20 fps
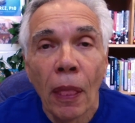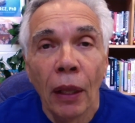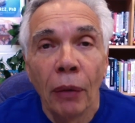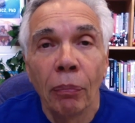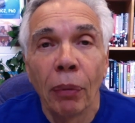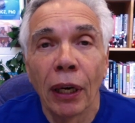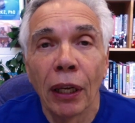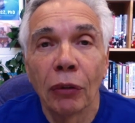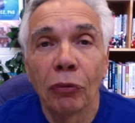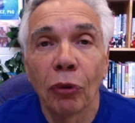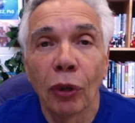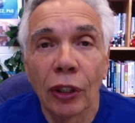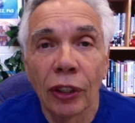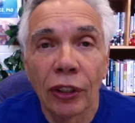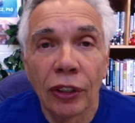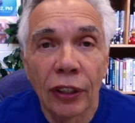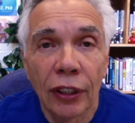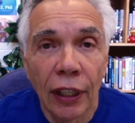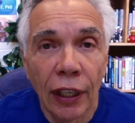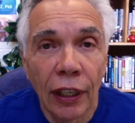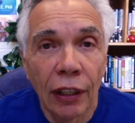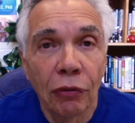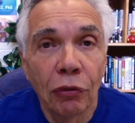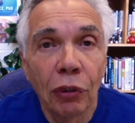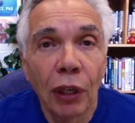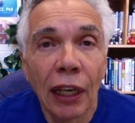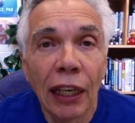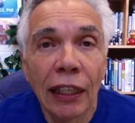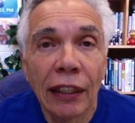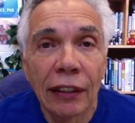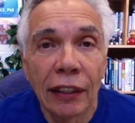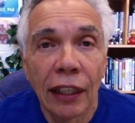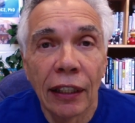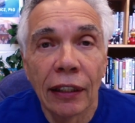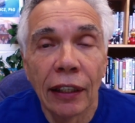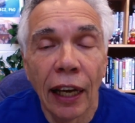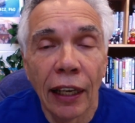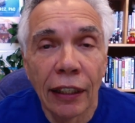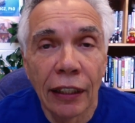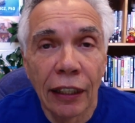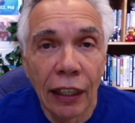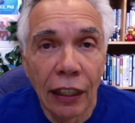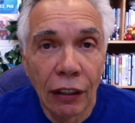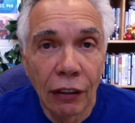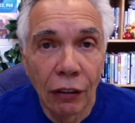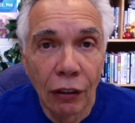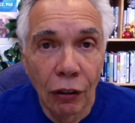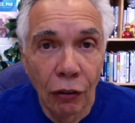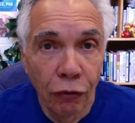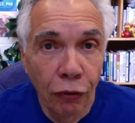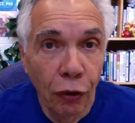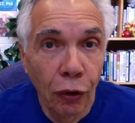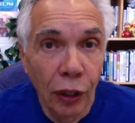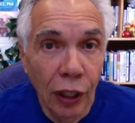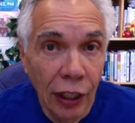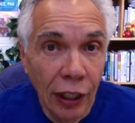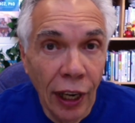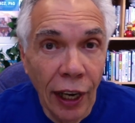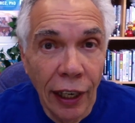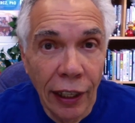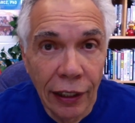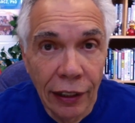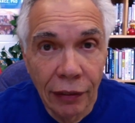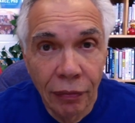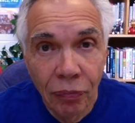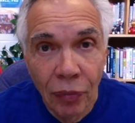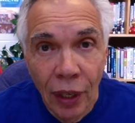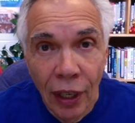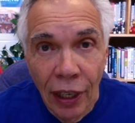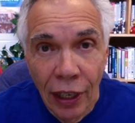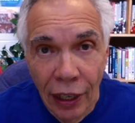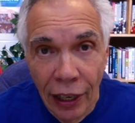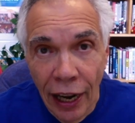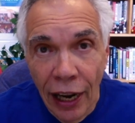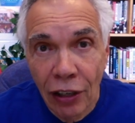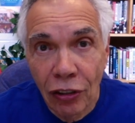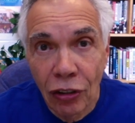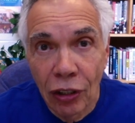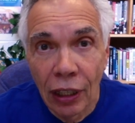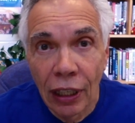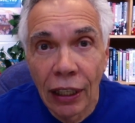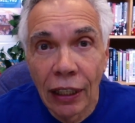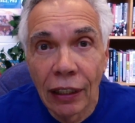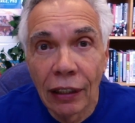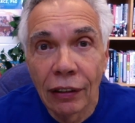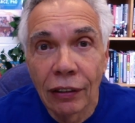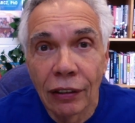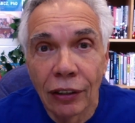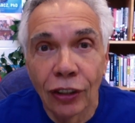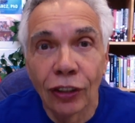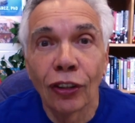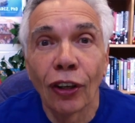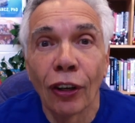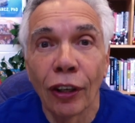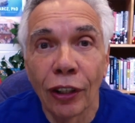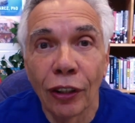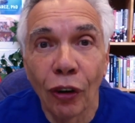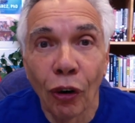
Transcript: but it was released in 1949. It actually starred